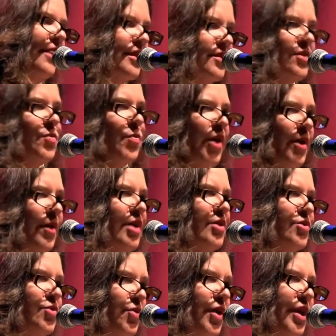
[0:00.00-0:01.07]
this is where my
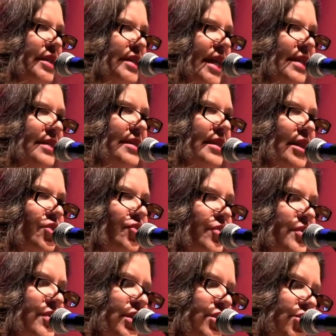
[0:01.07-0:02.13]
story takes an
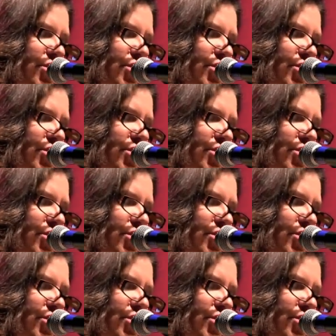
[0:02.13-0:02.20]
interesting